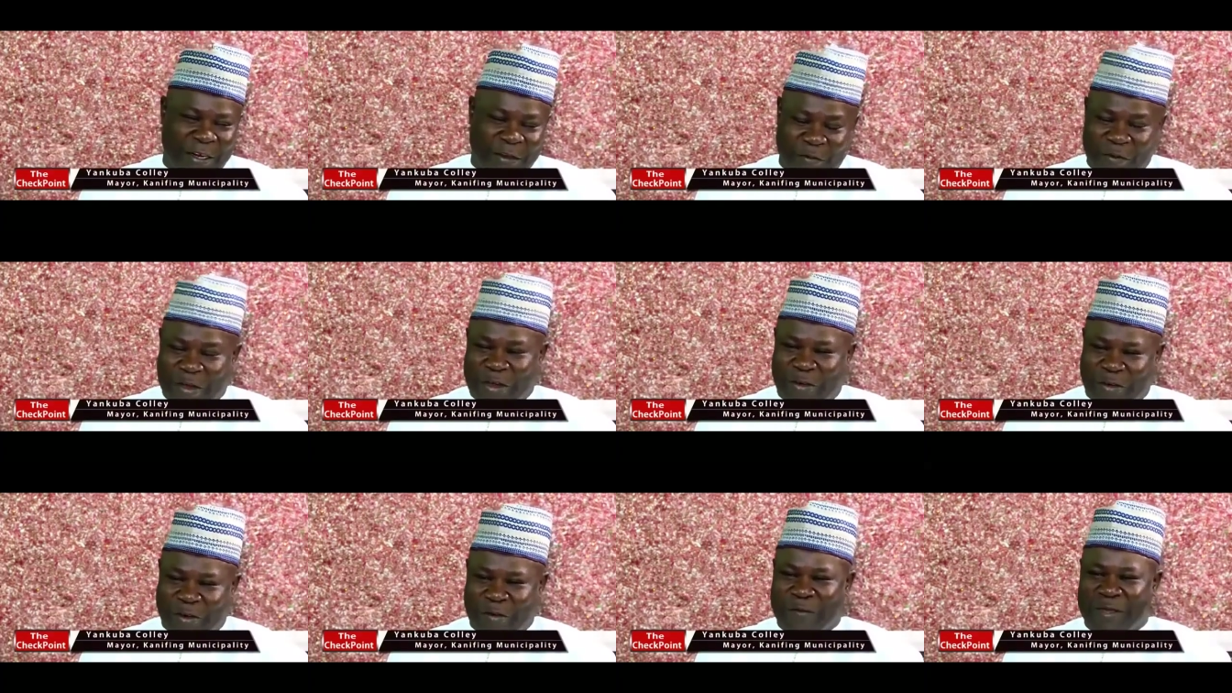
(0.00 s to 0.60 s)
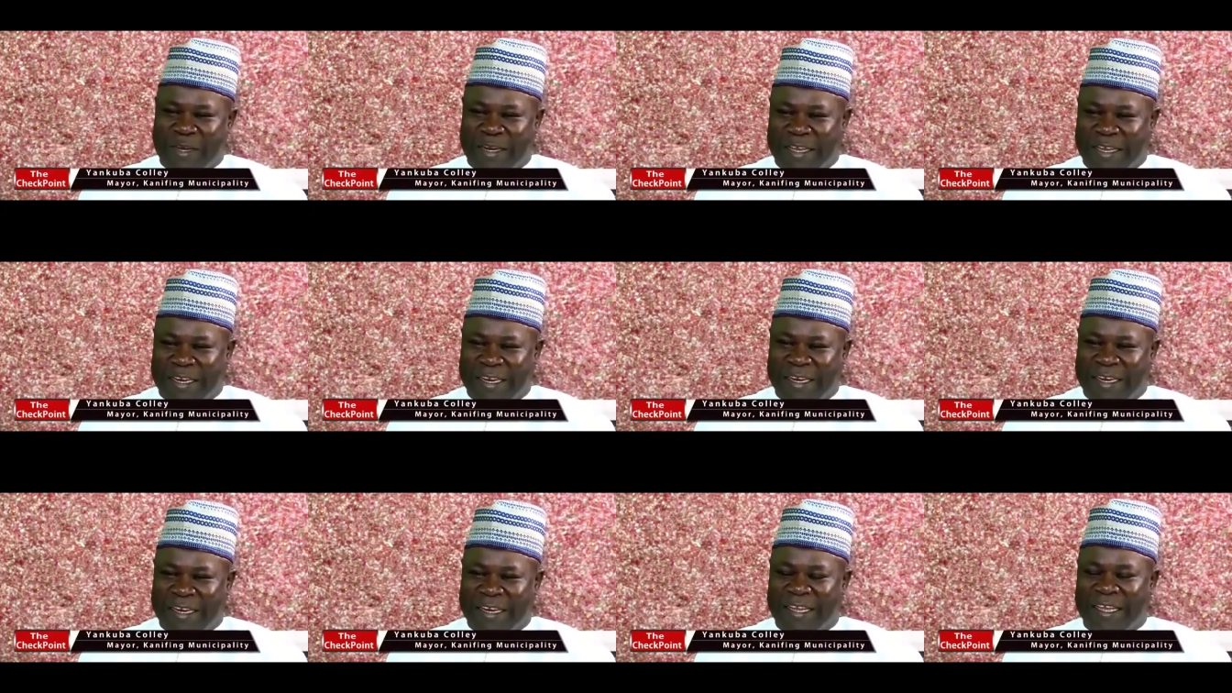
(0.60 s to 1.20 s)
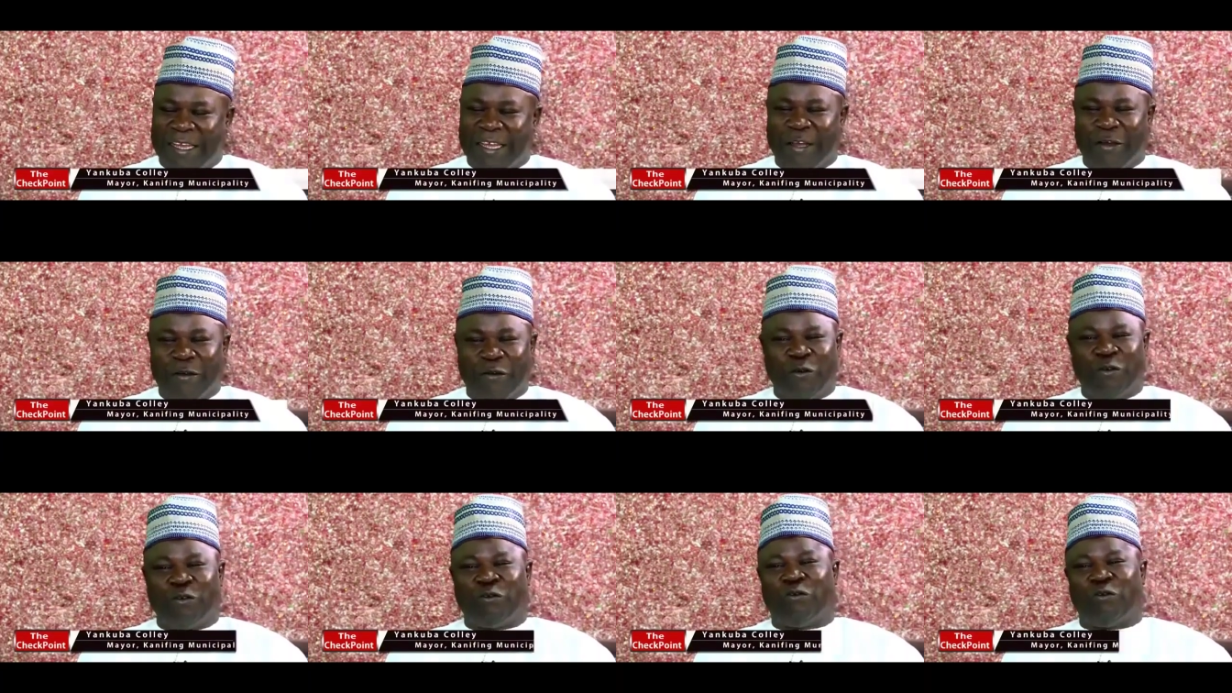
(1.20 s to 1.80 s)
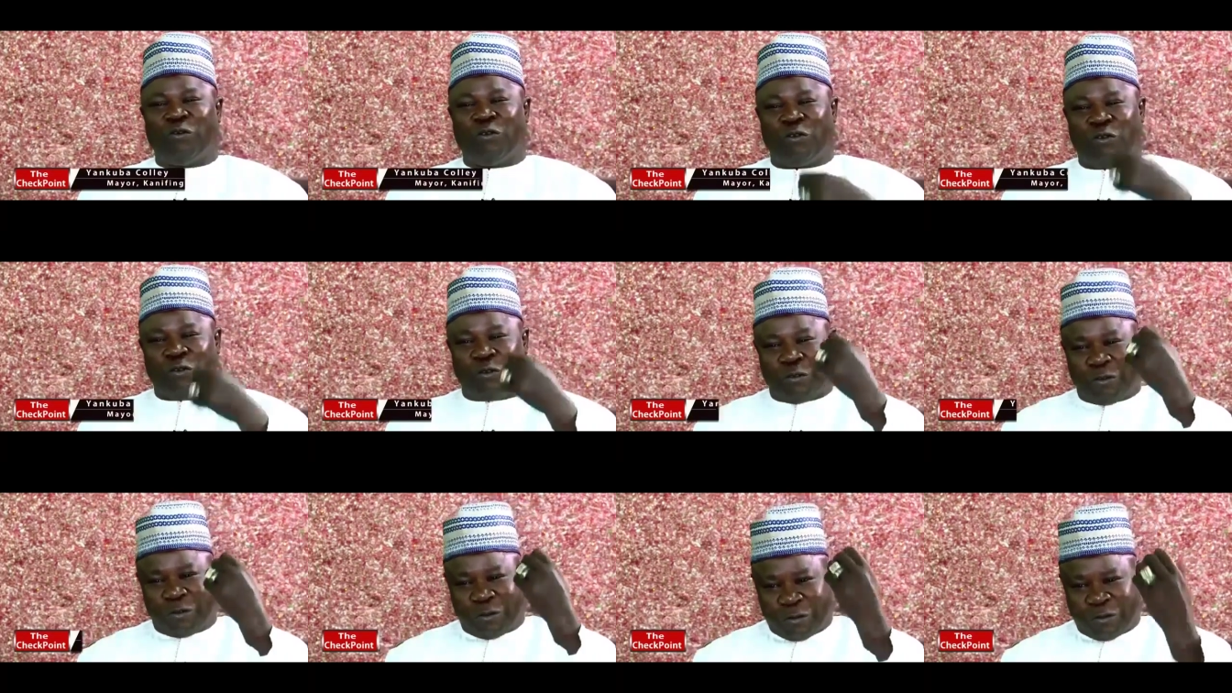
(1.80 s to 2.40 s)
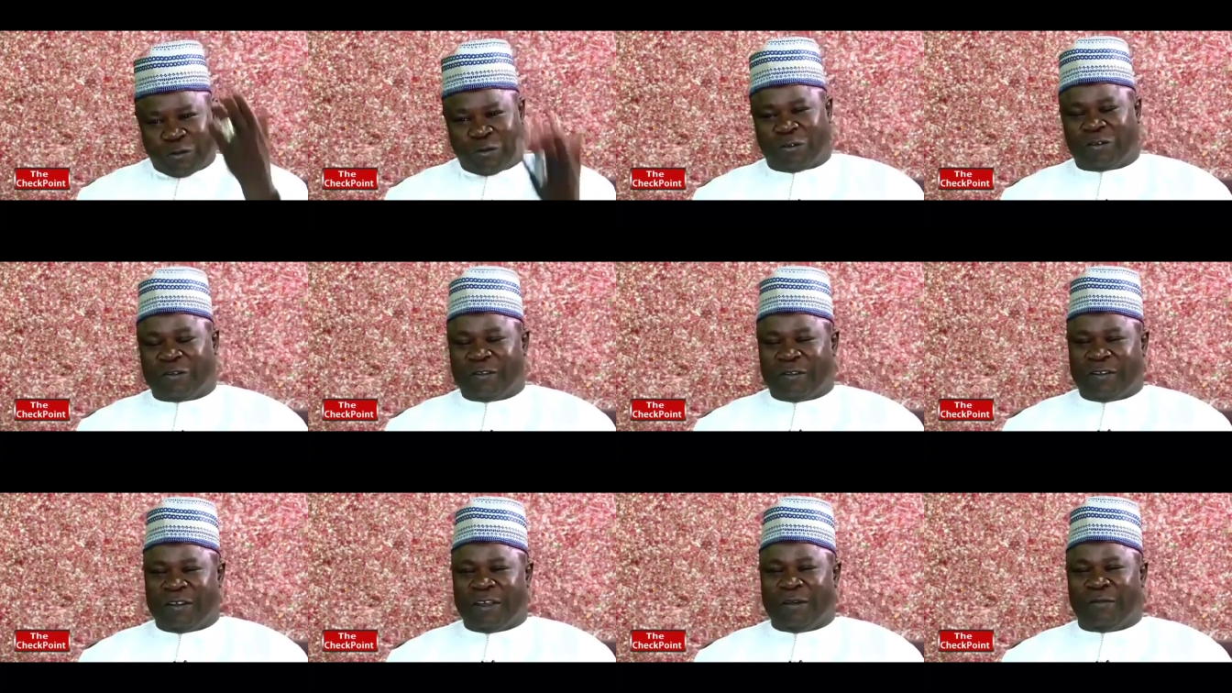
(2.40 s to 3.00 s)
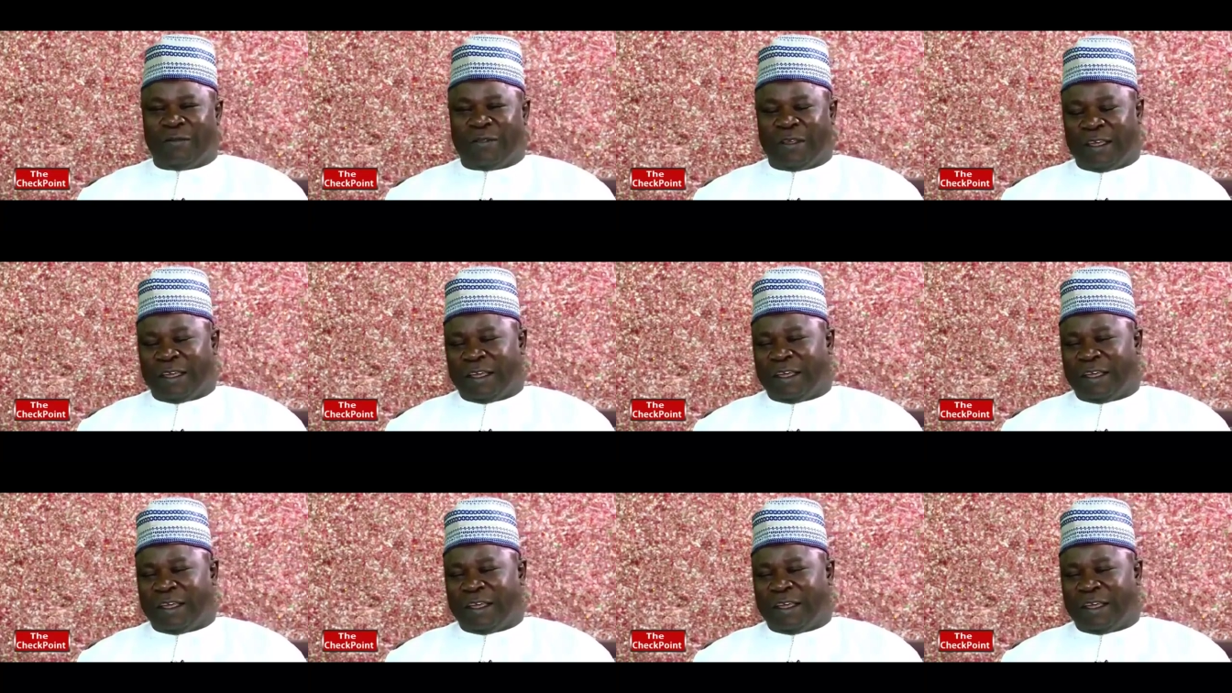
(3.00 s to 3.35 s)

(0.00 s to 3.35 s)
the one coming in also does the same